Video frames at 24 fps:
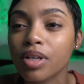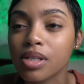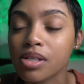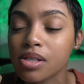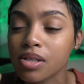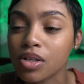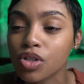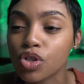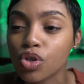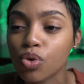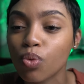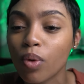in
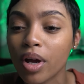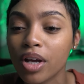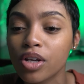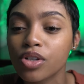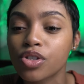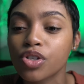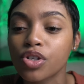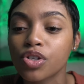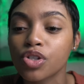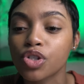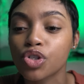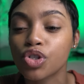
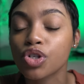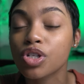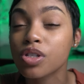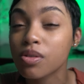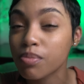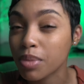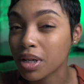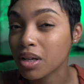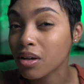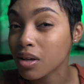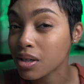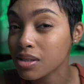situations
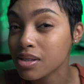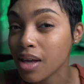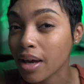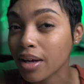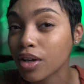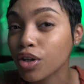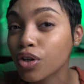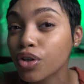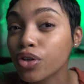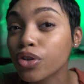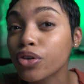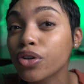just because
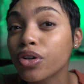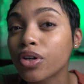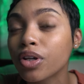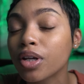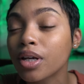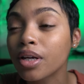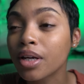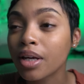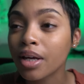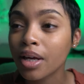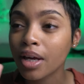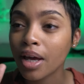I could.